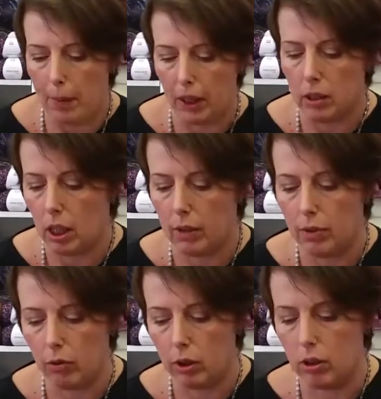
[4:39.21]
But
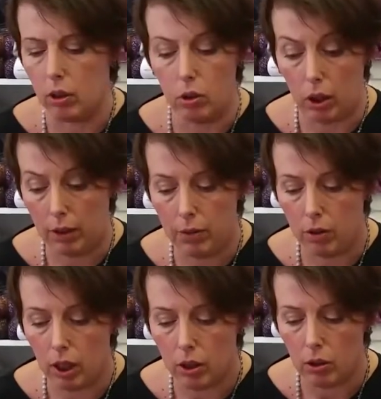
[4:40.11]
if
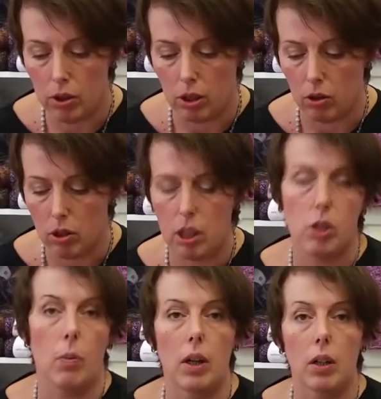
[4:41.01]
you like using your
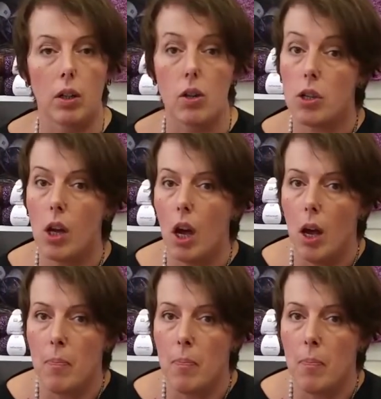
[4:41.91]
stitch markers,